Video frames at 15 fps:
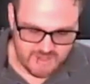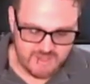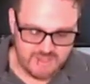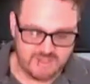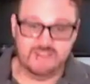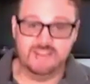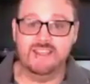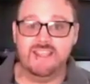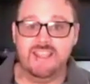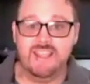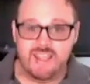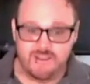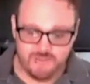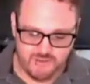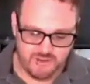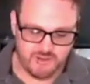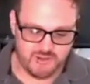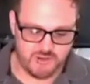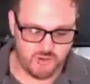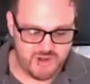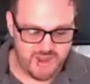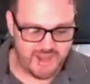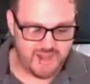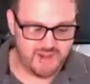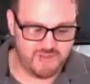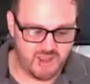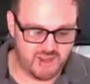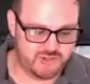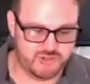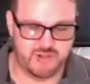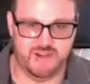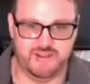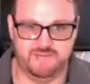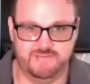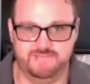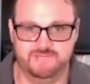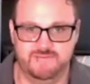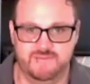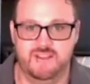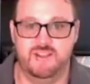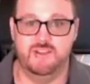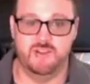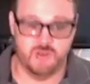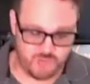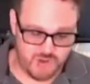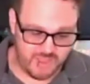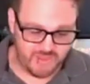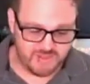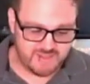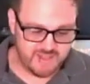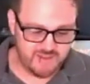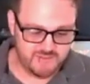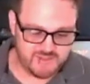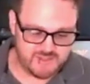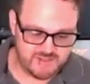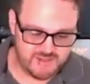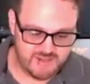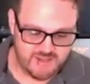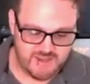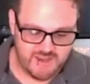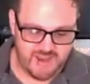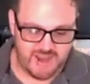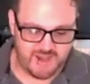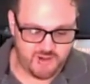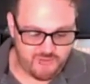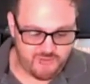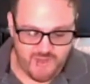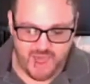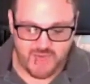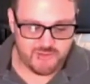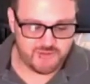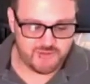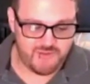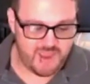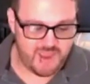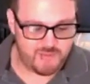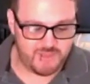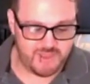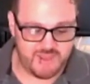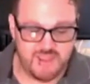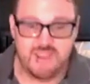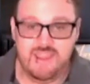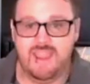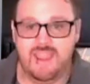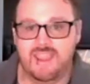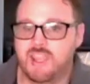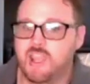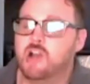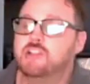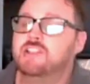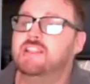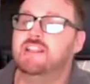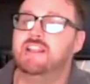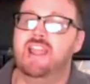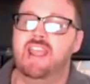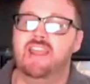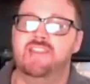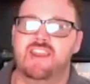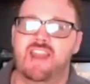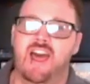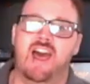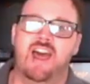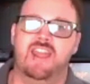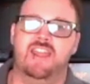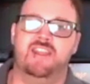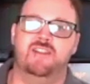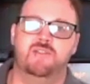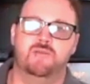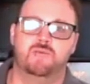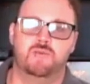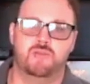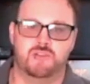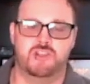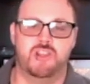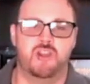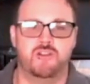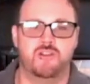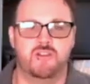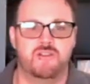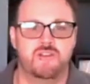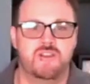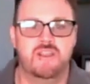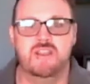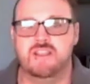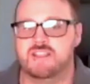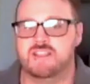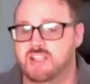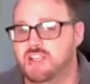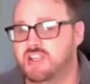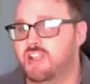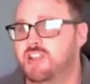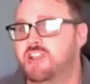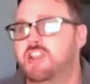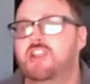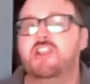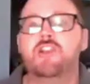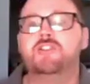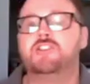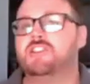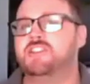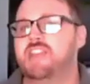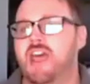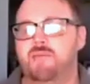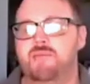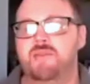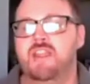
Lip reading: leave your native country, your relatives, and your father's family, and go to the land that I will show you. This is a huge step.